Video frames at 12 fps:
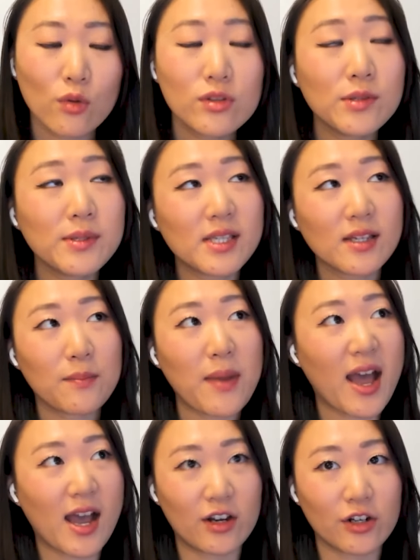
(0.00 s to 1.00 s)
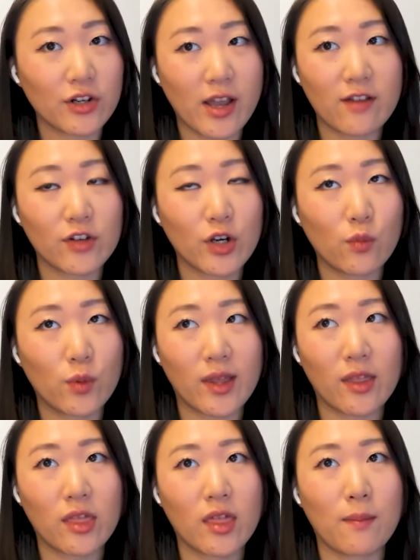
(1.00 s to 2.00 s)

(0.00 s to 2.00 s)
Do you see a pattern ever with